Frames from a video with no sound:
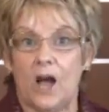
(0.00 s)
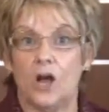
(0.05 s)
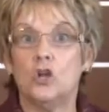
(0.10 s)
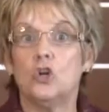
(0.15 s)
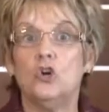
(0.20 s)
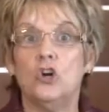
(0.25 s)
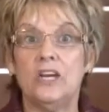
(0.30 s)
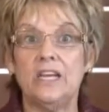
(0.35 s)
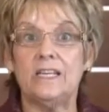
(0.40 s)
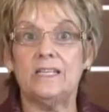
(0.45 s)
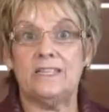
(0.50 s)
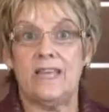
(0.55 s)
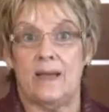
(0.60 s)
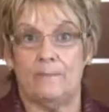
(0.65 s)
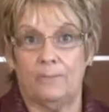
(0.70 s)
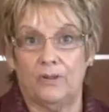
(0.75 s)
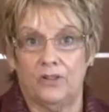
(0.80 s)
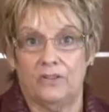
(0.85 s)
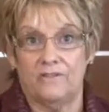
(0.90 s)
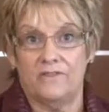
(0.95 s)
good
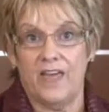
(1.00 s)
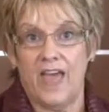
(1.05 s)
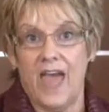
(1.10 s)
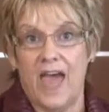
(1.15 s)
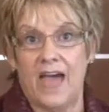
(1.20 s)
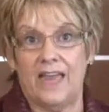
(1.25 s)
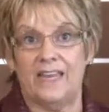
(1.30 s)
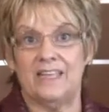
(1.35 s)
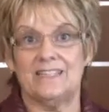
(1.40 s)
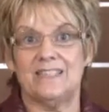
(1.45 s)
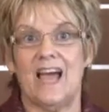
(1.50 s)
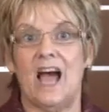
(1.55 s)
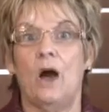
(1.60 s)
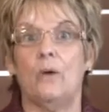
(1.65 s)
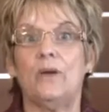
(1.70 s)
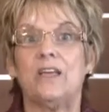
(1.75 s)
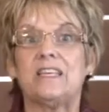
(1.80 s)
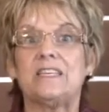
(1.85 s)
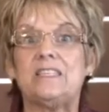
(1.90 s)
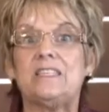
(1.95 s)
example of that is how
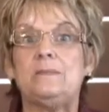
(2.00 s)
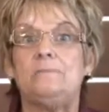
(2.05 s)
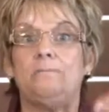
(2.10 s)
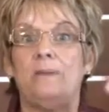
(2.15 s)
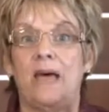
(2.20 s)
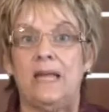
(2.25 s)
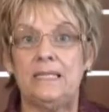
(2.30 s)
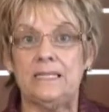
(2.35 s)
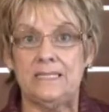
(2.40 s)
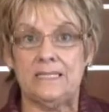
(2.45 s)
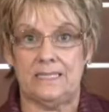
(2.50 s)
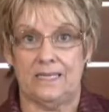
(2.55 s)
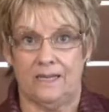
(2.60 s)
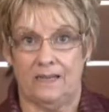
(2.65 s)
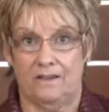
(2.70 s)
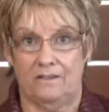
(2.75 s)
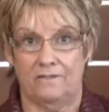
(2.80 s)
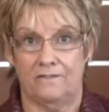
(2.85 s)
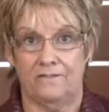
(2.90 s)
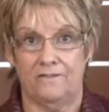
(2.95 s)

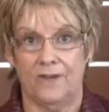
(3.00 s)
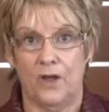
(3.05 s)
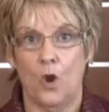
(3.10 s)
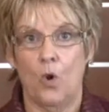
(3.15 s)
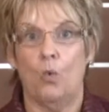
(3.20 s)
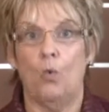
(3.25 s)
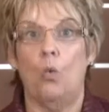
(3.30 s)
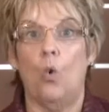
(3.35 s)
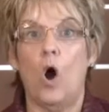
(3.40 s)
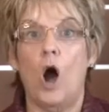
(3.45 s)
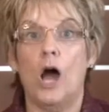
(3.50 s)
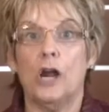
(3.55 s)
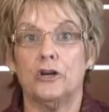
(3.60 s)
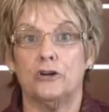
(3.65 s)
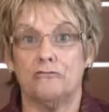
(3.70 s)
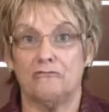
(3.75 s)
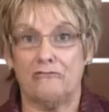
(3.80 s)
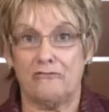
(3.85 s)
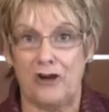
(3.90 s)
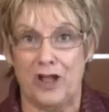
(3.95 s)
expensive
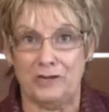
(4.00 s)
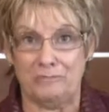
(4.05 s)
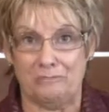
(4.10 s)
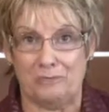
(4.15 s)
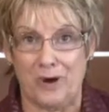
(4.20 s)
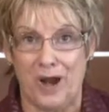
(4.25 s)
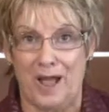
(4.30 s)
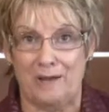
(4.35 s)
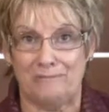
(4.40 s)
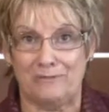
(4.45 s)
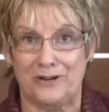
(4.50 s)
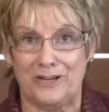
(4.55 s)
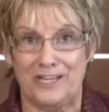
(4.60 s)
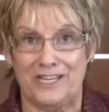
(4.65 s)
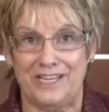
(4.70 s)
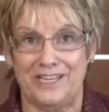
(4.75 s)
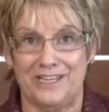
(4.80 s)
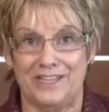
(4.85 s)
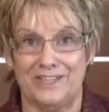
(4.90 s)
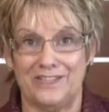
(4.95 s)
waterfront
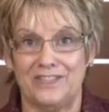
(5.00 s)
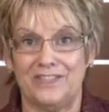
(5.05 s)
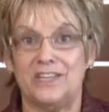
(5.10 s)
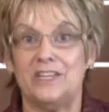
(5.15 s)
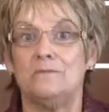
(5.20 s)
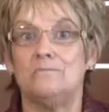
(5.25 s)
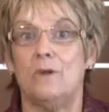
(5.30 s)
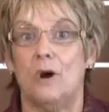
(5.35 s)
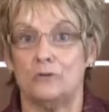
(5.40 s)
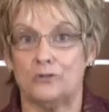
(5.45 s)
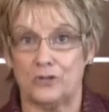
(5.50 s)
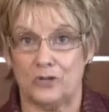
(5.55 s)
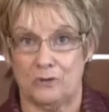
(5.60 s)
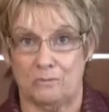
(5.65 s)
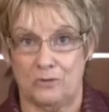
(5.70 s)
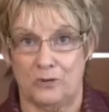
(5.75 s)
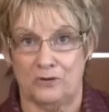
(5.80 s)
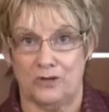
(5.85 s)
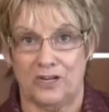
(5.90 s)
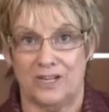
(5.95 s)
property is in most
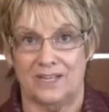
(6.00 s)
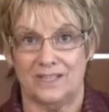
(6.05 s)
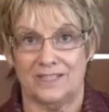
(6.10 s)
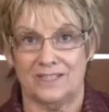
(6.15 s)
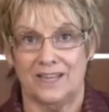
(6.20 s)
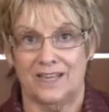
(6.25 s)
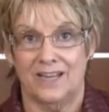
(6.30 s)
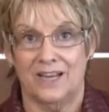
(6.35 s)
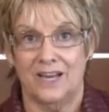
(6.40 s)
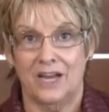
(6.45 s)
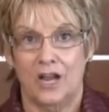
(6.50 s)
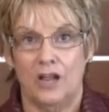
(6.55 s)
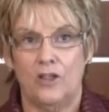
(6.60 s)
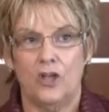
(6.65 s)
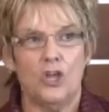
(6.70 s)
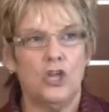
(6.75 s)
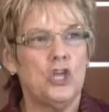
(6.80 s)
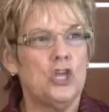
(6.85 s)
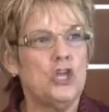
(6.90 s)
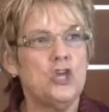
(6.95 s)
communities.
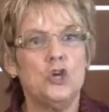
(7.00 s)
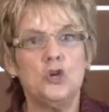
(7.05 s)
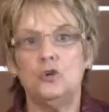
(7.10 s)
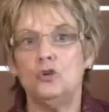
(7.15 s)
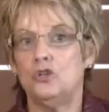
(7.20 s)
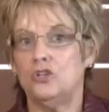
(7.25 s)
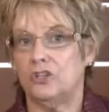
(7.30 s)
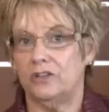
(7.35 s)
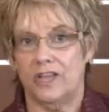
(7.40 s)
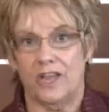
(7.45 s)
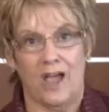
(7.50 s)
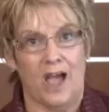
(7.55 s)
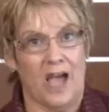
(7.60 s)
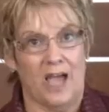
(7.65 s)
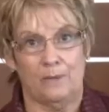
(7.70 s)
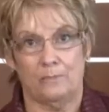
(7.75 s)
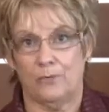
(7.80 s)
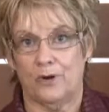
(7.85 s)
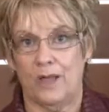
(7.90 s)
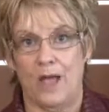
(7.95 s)
Hugely
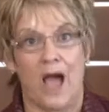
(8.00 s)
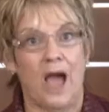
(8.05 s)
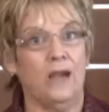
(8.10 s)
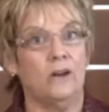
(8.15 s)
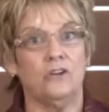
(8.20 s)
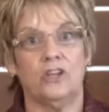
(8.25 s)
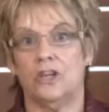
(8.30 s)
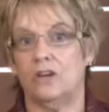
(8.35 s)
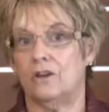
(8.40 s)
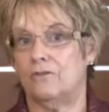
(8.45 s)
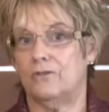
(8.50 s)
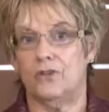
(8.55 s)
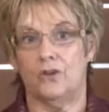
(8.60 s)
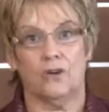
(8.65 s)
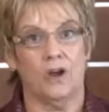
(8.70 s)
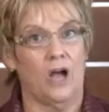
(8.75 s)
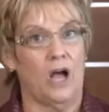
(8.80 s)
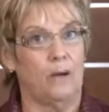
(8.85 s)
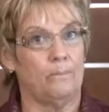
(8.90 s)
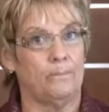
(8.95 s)
high I don't care if you're
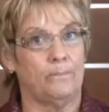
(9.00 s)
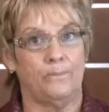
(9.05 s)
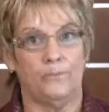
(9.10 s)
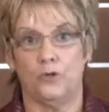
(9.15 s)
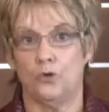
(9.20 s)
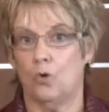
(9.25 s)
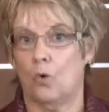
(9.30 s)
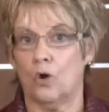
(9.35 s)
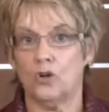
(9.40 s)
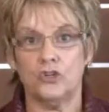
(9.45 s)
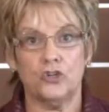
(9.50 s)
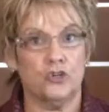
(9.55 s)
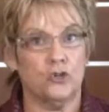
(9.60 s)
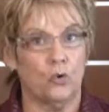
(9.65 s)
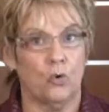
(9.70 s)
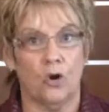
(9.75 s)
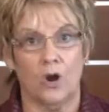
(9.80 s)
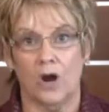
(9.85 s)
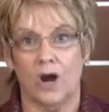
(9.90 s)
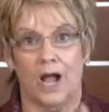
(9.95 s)
up North
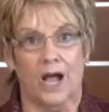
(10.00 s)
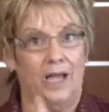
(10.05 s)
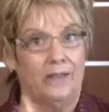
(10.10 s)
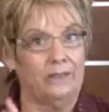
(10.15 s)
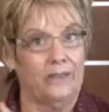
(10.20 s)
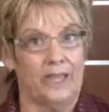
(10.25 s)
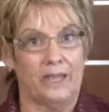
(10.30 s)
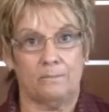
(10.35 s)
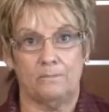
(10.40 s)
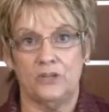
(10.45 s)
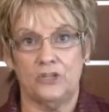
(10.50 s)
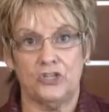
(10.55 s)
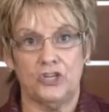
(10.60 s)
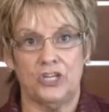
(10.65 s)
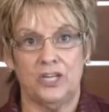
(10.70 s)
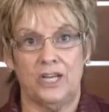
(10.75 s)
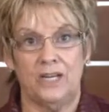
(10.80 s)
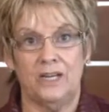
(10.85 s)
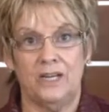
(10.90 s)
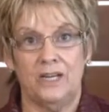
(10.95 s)
Shore on Lake
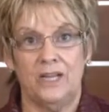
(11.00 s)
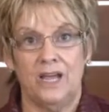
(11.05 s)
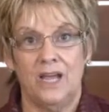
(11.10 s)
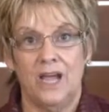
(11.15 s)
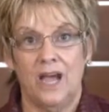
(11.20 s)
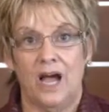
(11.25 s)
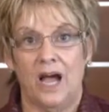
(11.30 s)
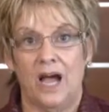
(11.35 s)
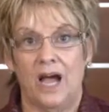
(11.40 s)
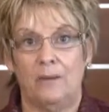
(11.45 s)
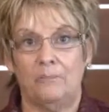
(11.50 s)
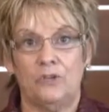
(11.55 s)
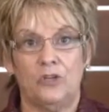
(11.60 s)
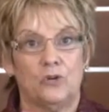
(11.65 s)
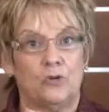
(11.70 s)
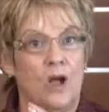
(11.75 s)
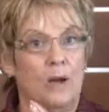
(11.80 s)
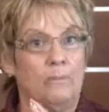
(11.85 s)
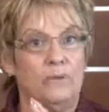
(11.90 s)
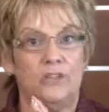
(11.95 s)
Michigan,
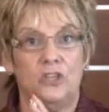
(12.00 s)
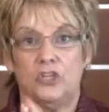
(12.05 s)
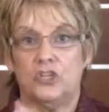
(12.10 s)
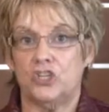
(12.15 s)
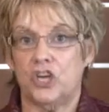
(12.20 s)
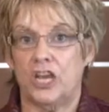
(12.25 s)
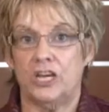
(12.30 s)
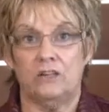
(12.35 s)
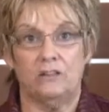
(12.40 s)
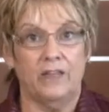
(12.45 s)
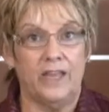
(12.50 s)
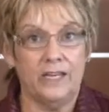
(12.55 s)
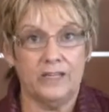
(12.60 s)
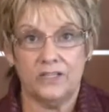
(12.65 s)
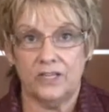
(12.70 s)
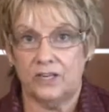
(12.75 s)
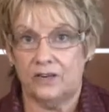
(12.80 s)
you're up in the Chain of Lakes